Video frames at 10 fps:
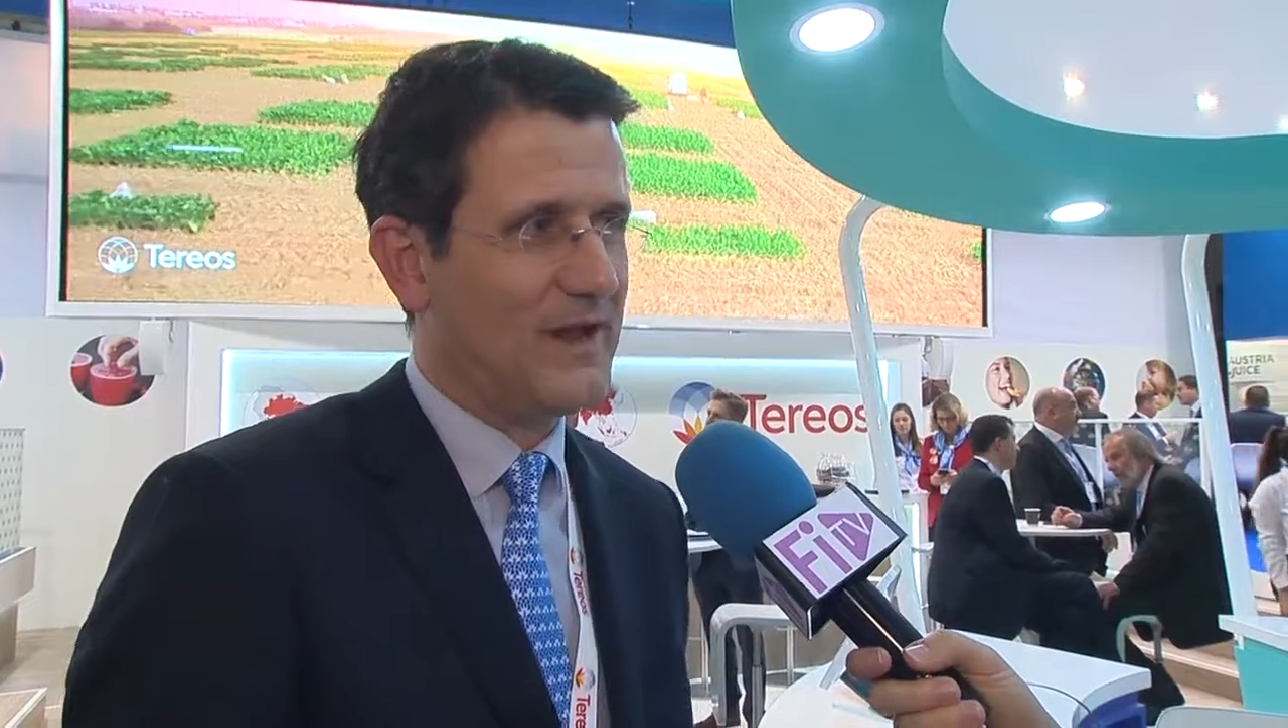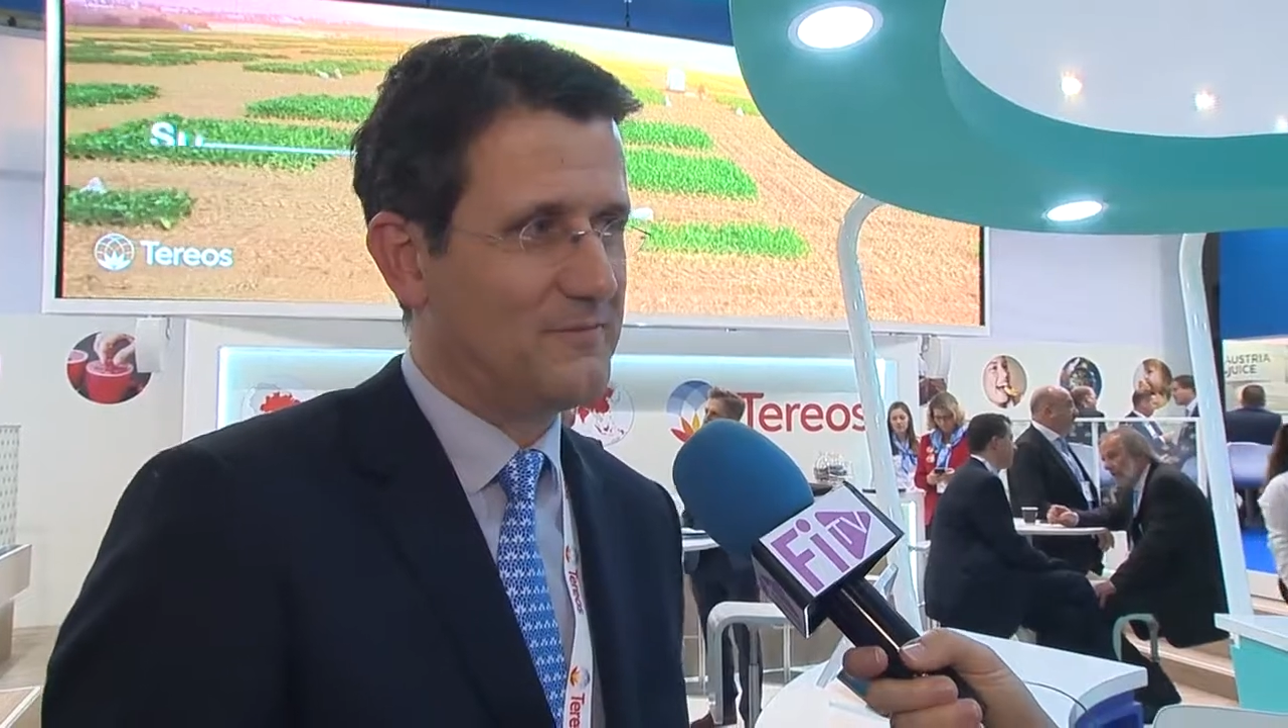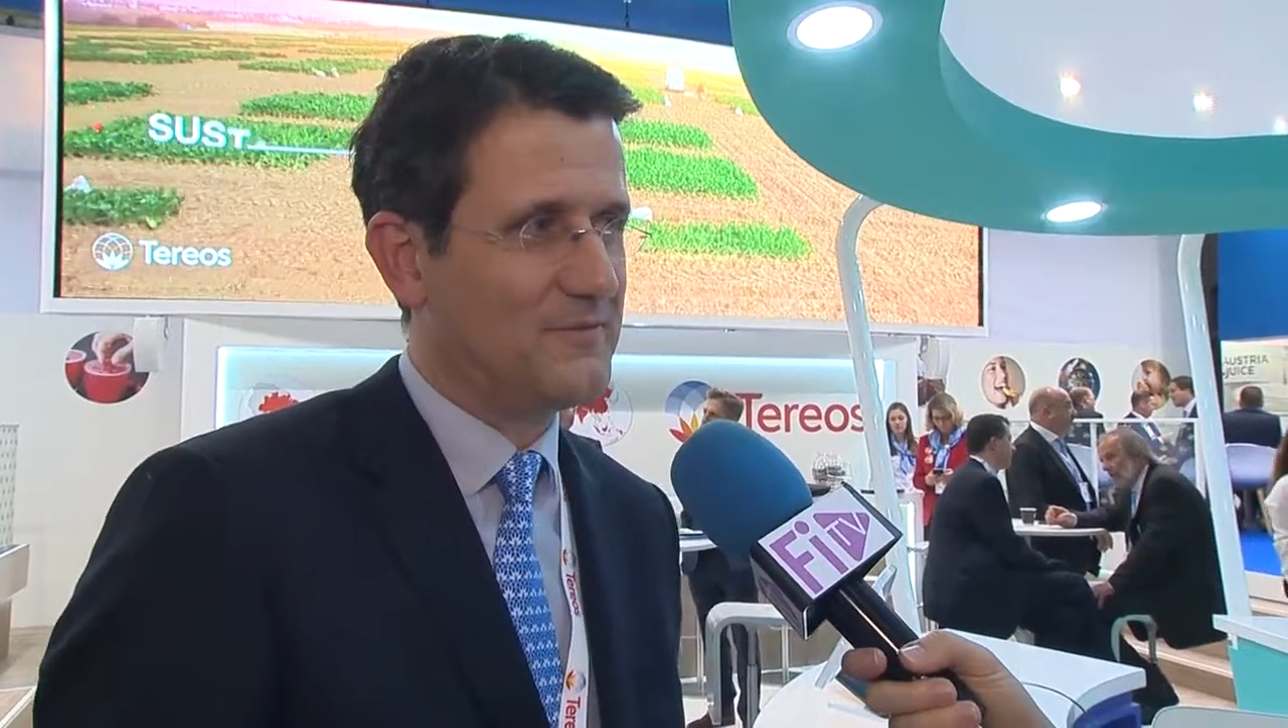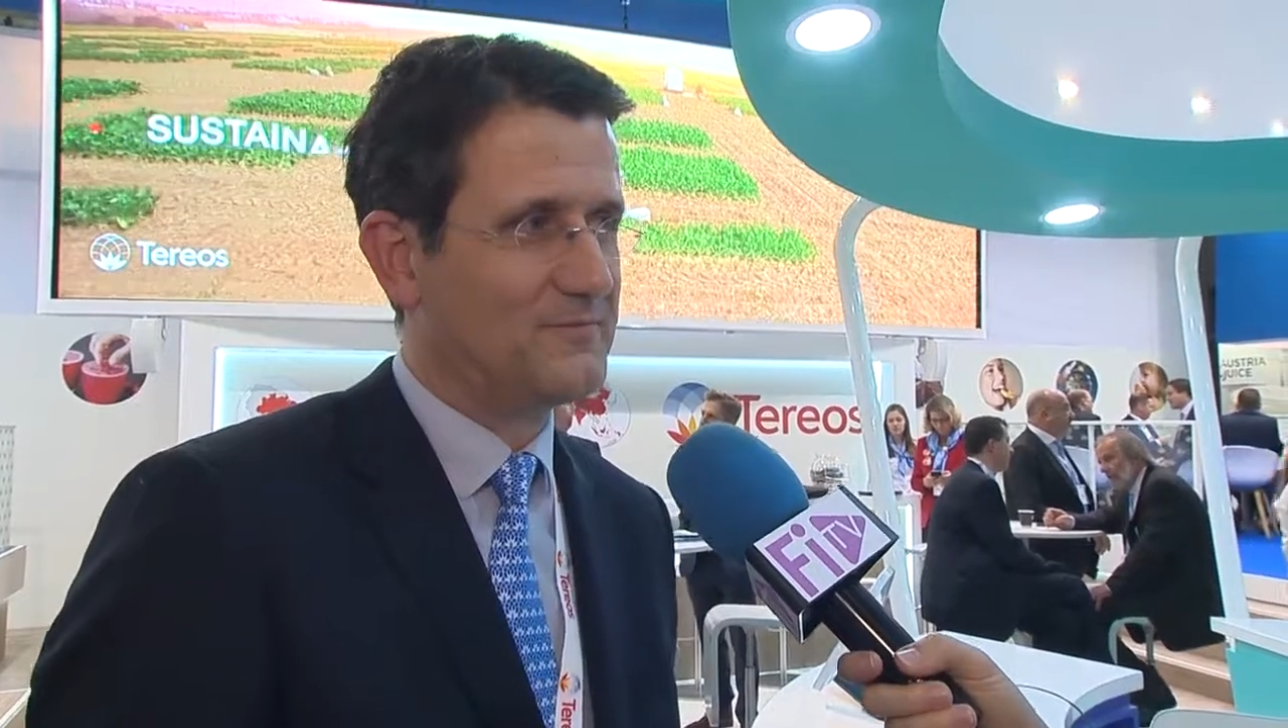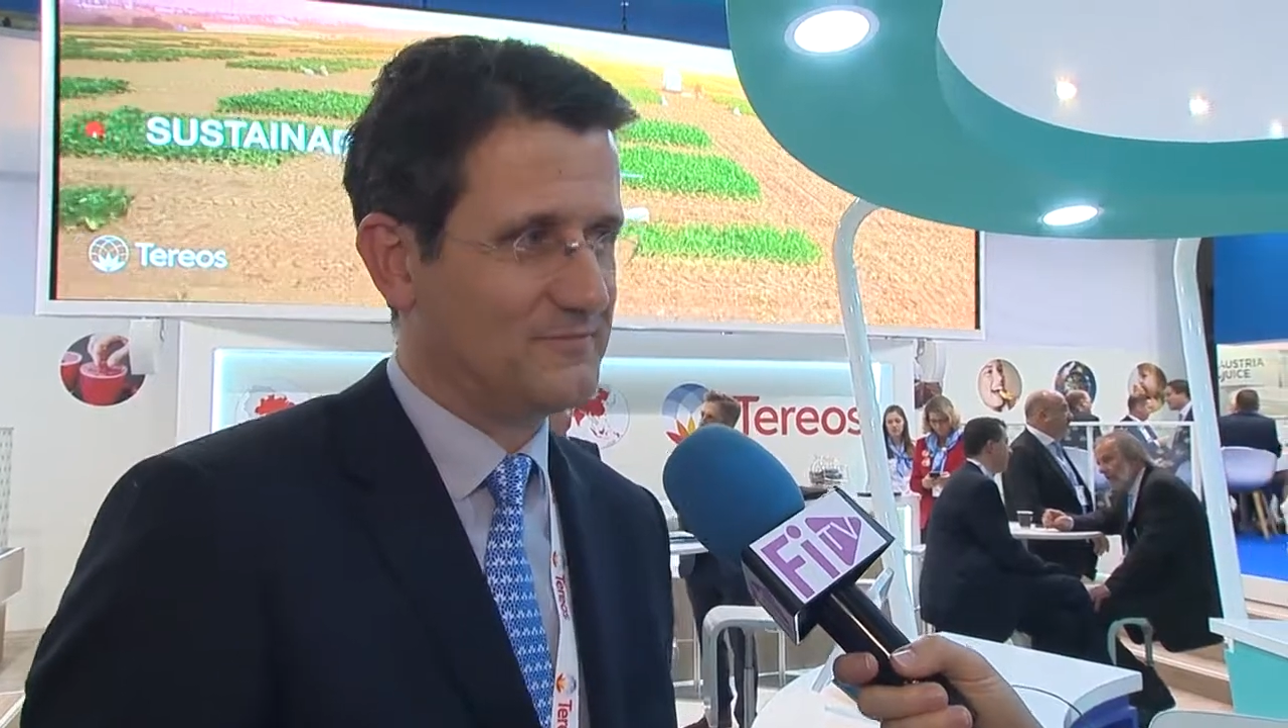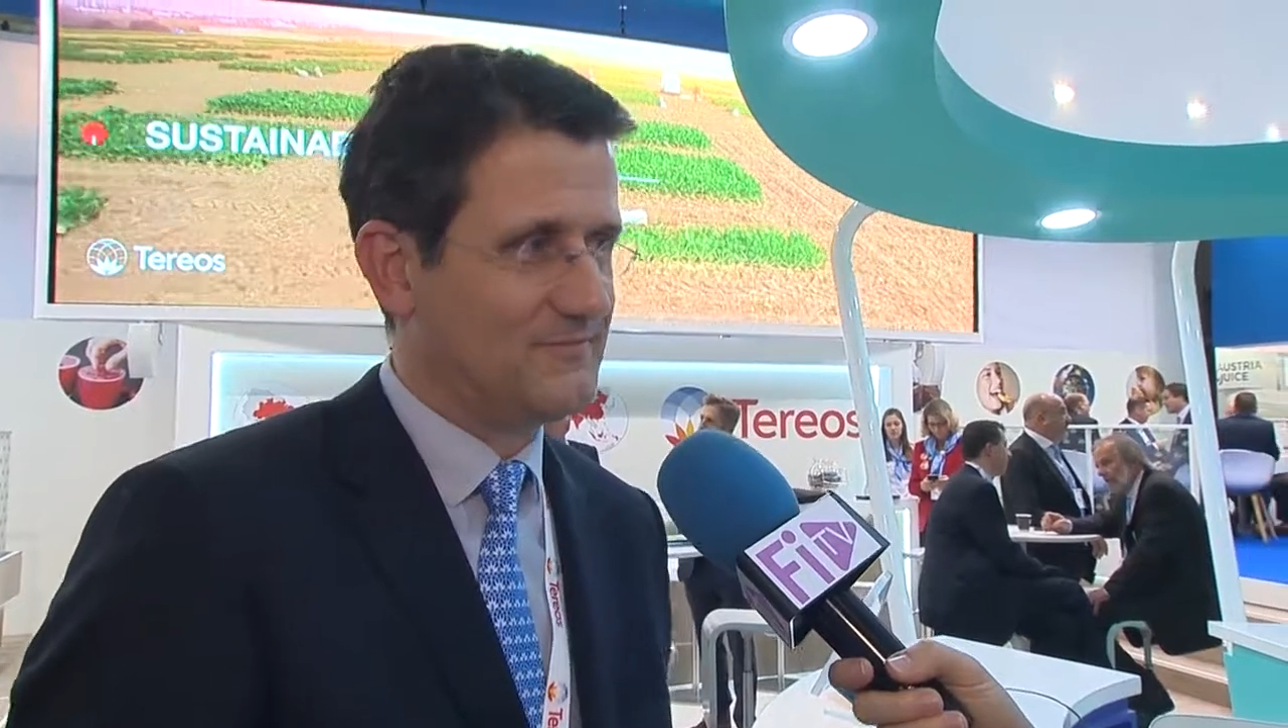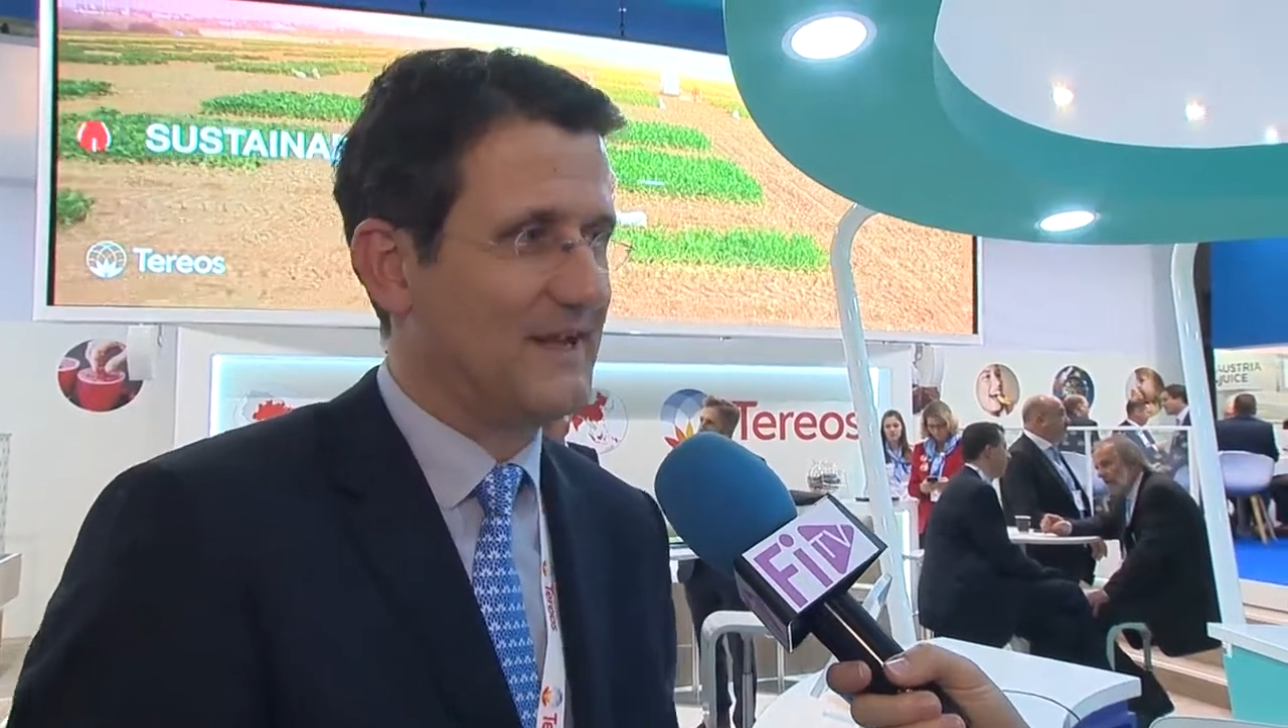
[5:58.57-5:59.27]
one